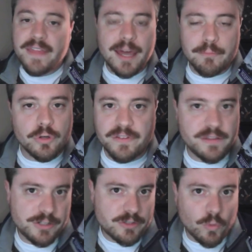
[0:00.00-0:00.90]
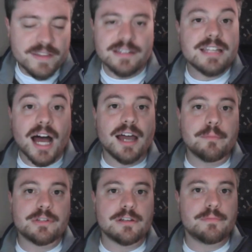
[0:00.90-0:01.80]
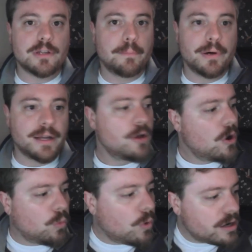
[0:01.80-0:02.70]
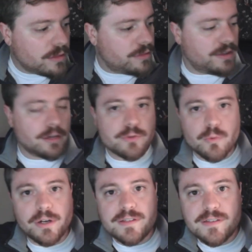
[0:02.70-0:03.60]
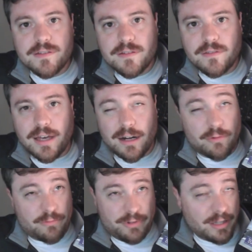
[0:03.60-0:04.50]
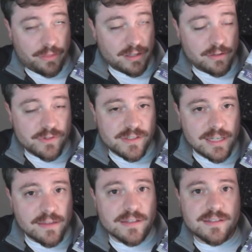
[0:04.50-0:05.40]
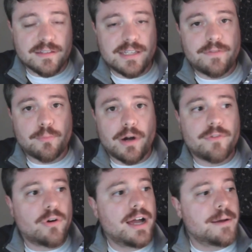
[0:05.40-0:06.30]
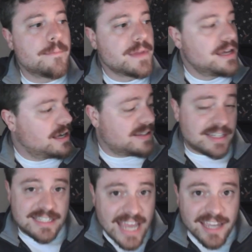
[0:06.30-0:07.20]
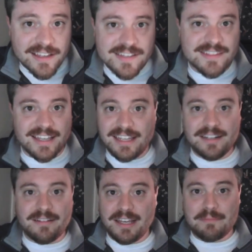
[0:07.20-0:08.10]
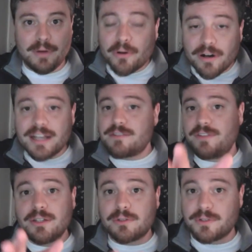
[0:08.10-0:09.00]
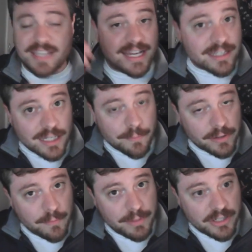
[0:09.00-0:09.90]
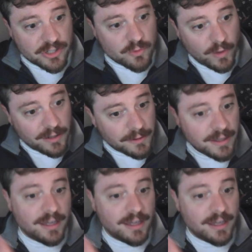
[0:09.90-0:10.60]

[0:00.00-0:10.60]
that movie. There just wasn't time to put it. One of the things was, I don't really think you see this in Saving Private Ryan, is that tanks and motorized vehicles had to get up on the beach as well.